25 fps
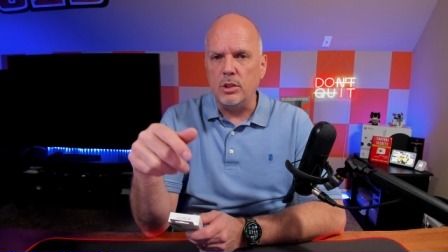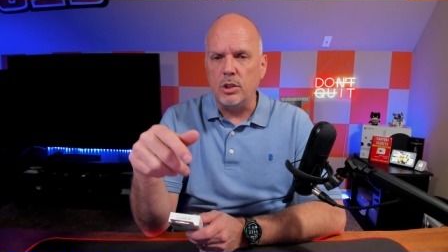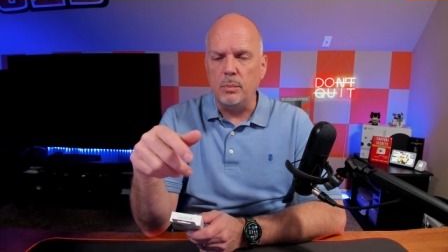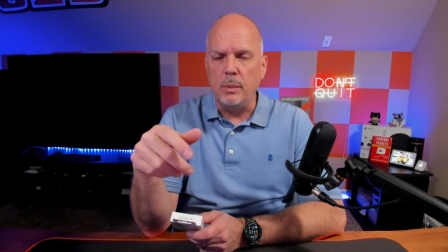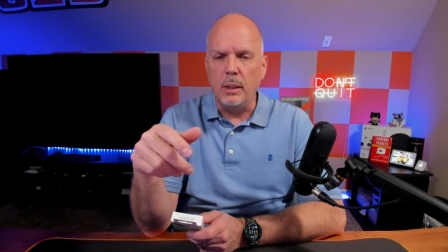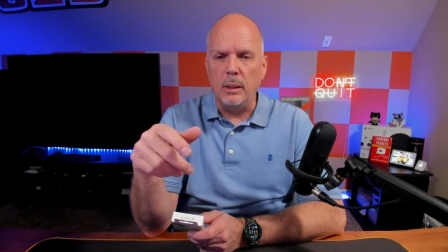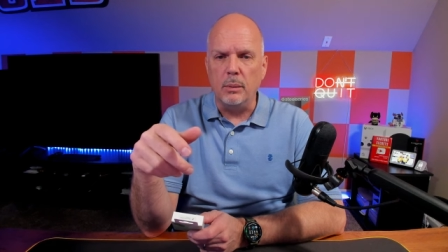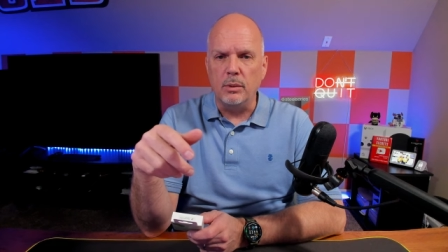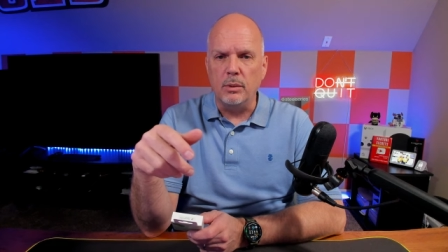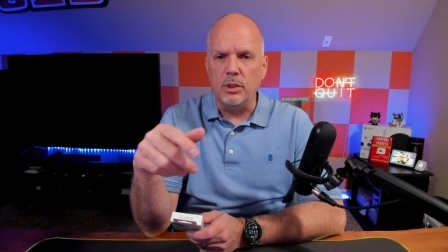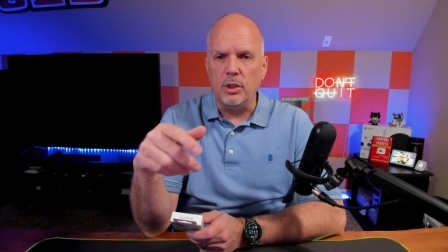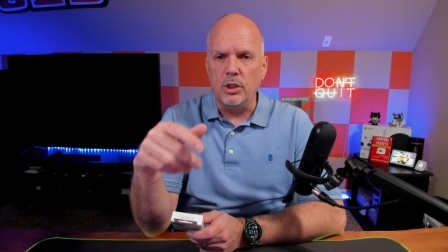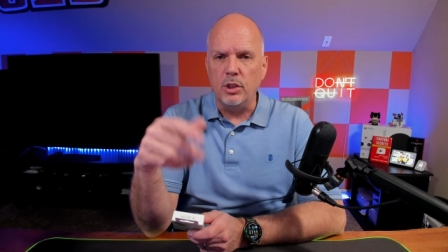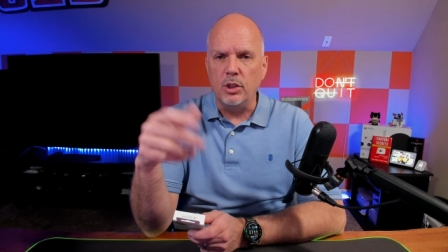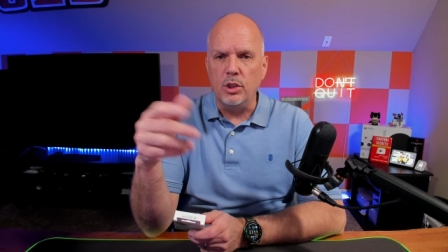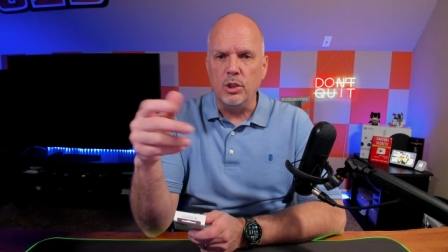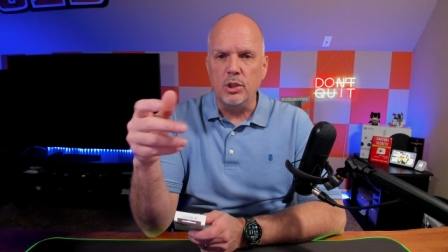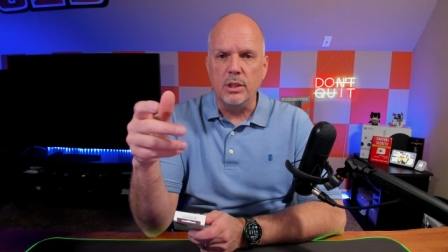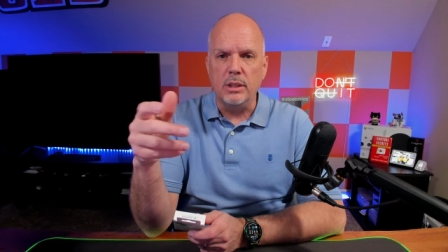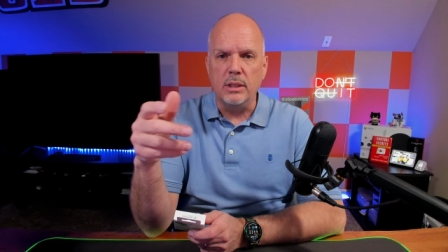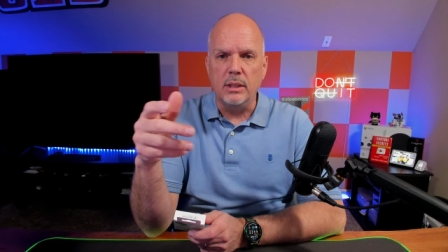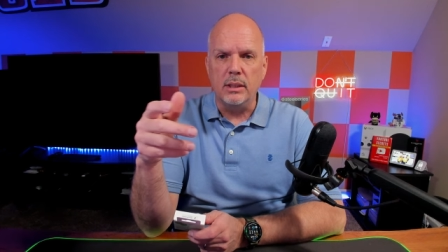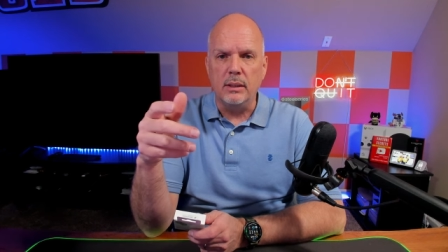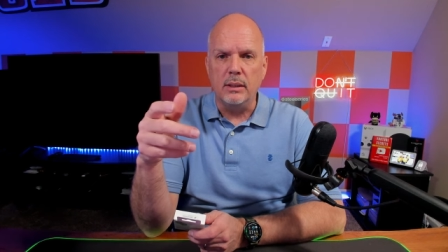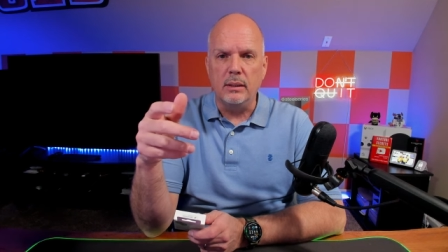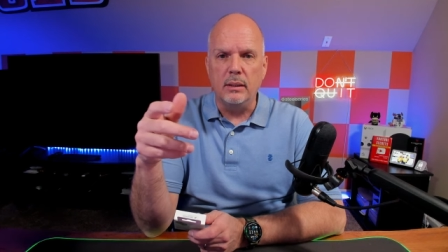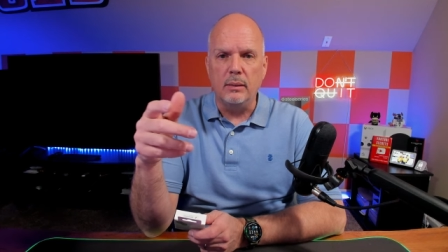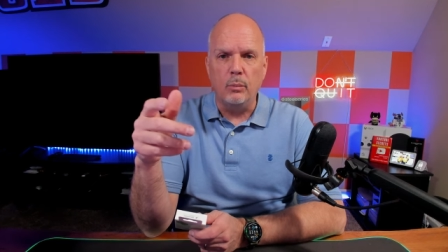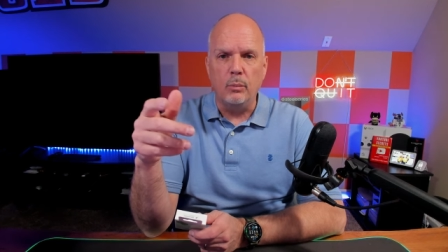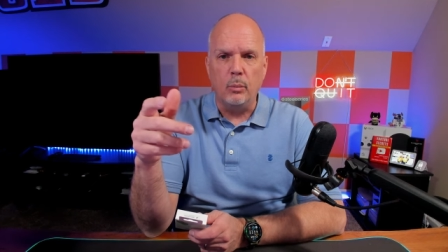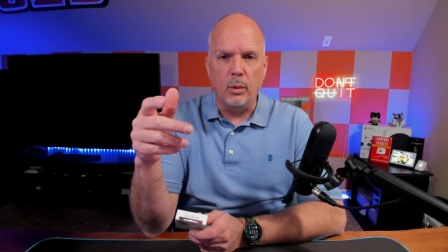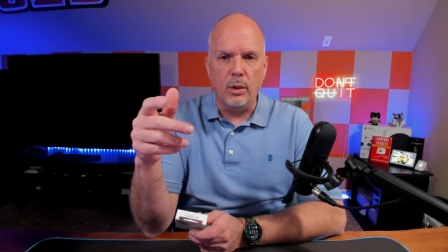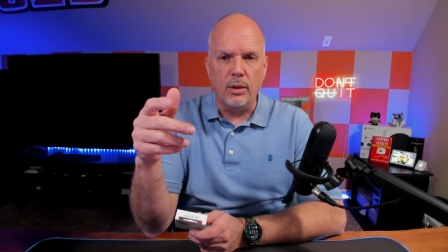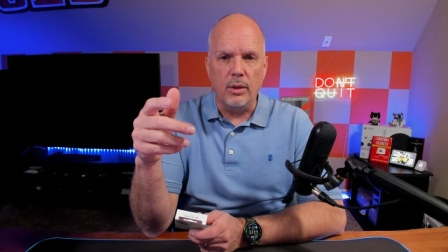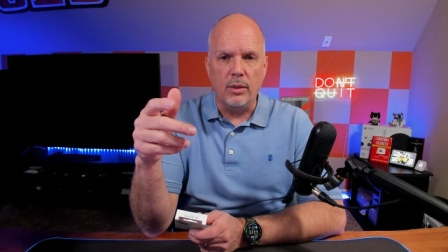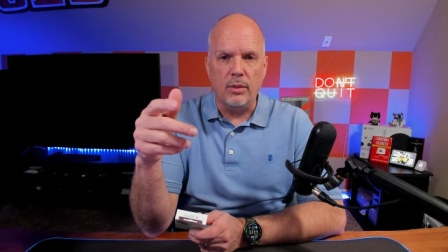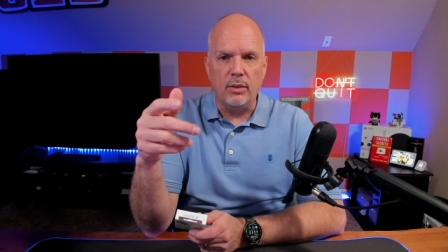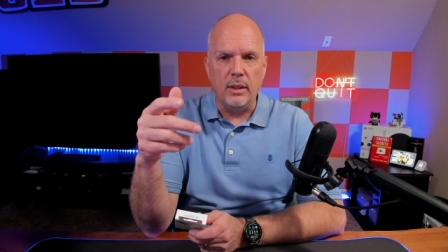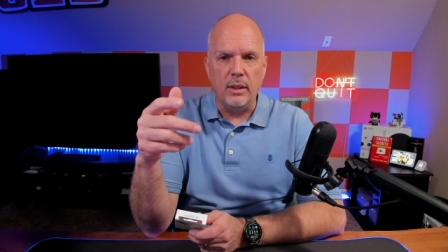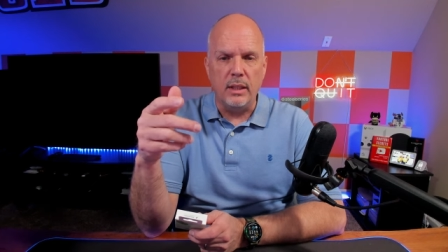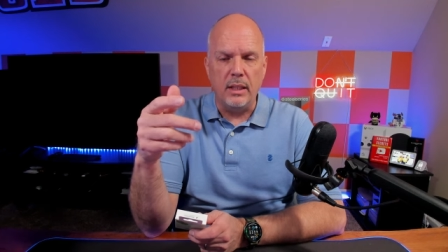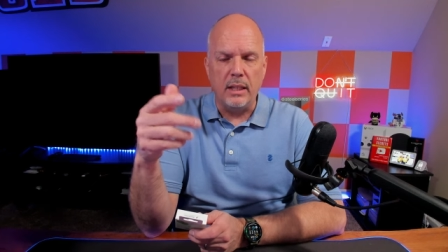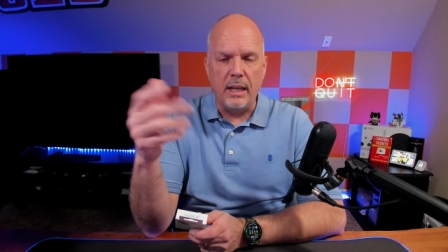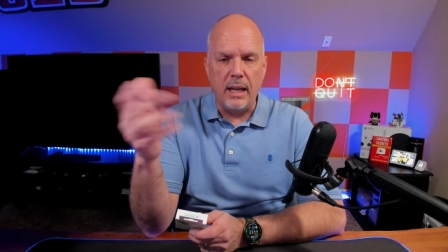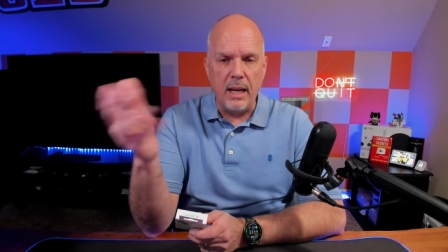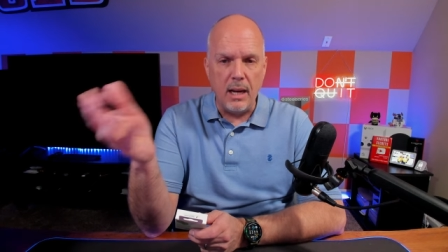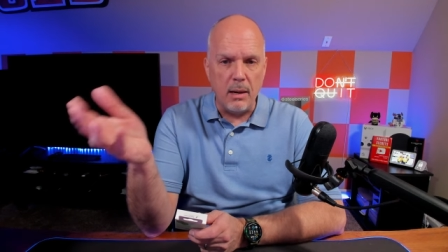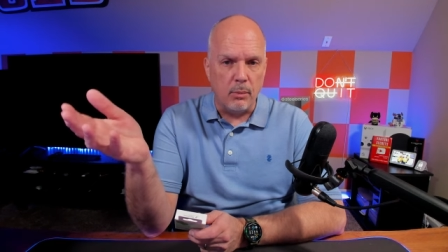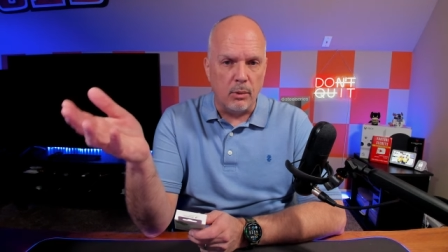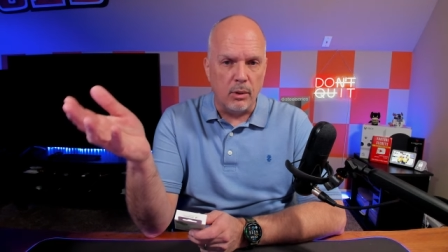to be able to use it with the
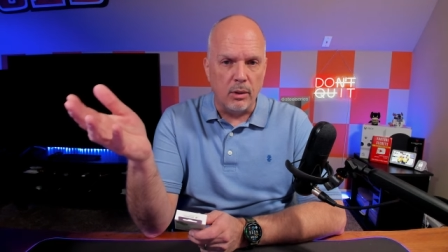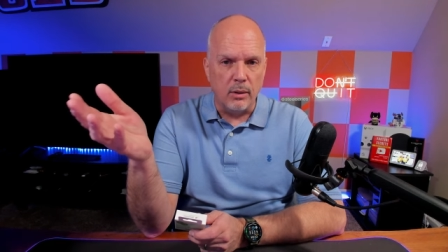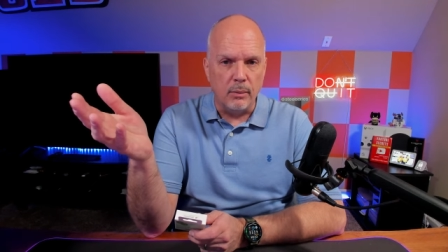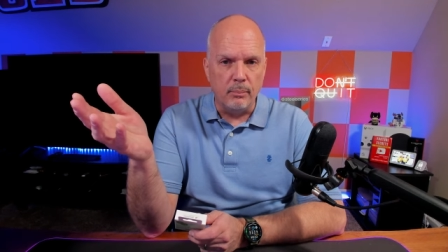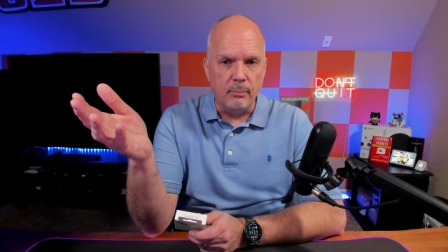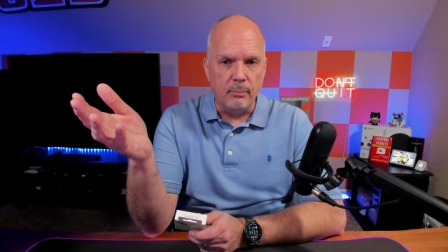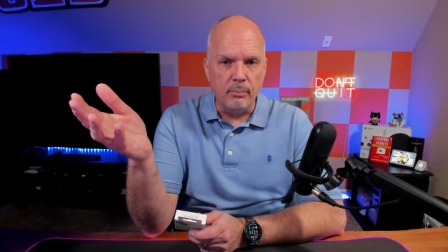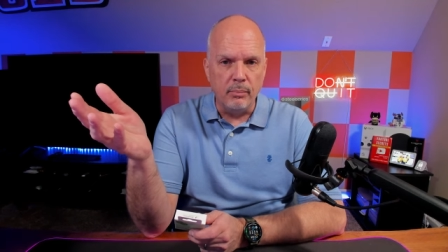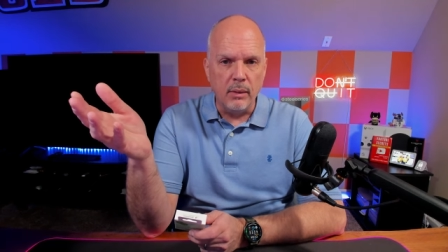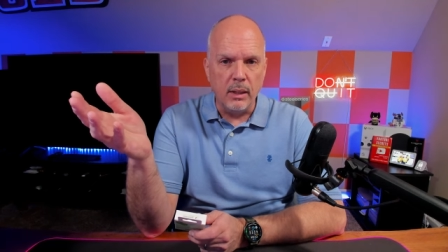camera